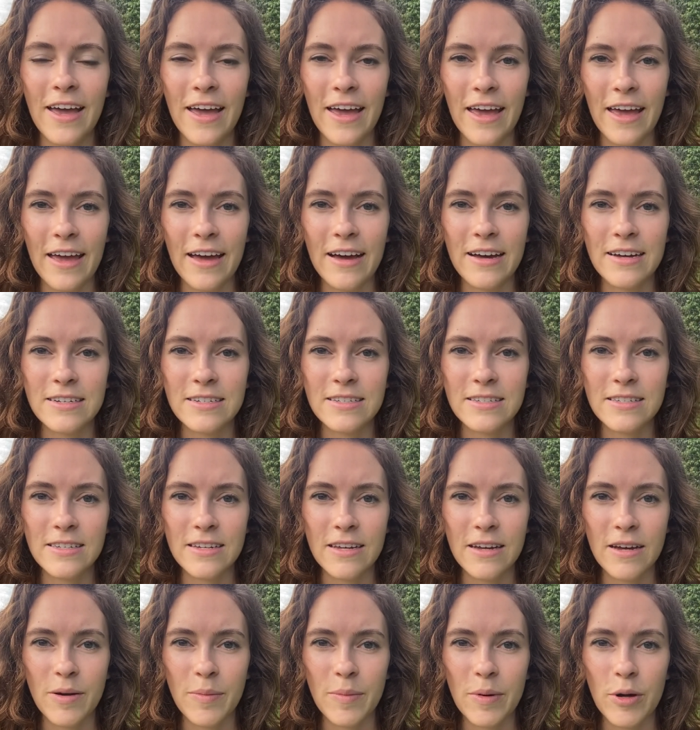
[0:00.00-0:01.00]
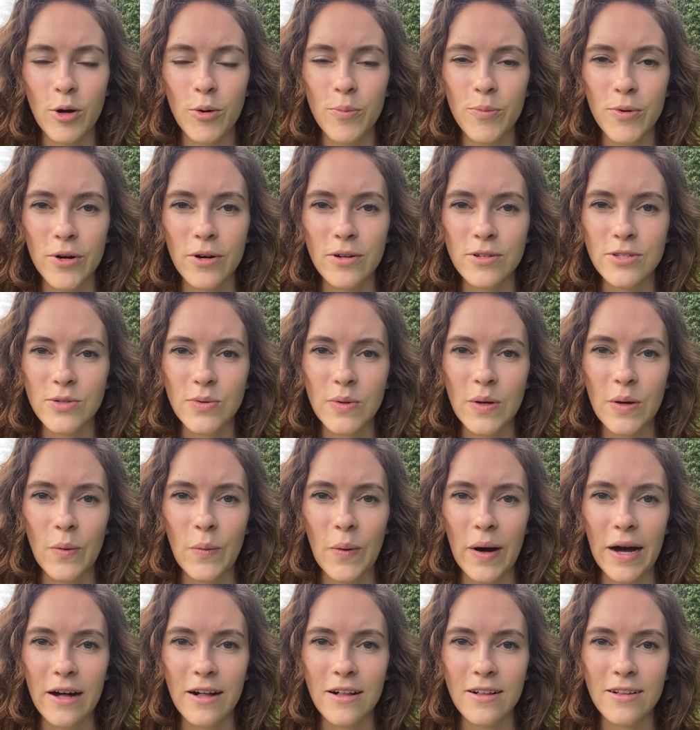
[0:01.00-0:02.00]
and I hope you're all doing
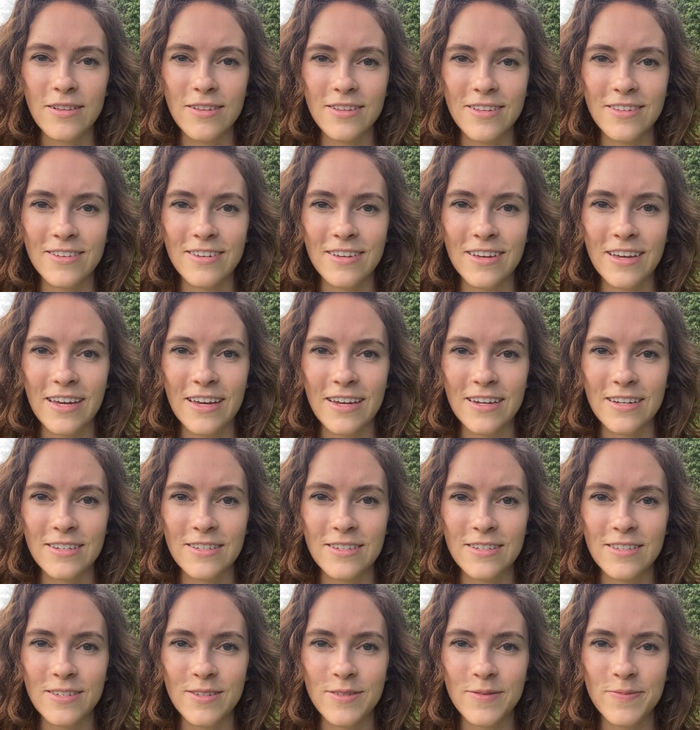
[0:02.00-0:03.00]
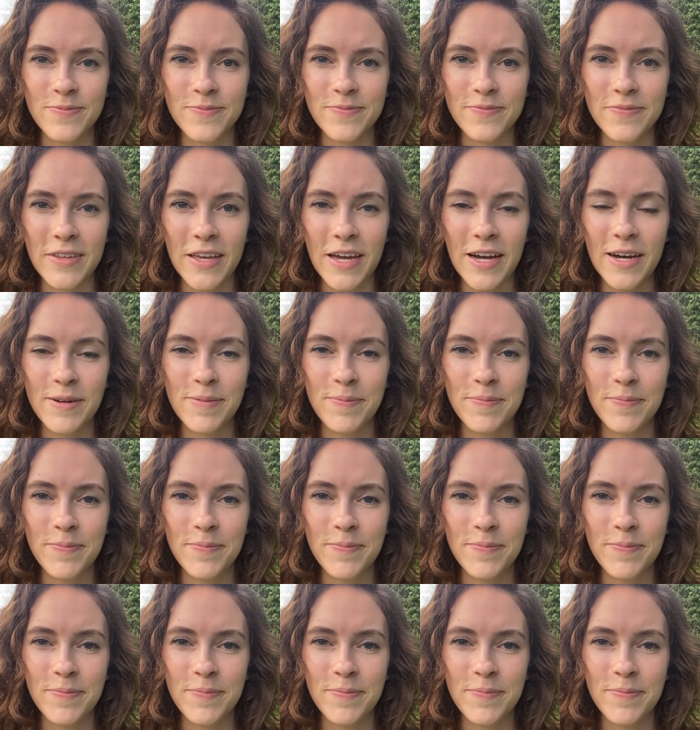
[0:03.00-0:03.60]
well, and yeah.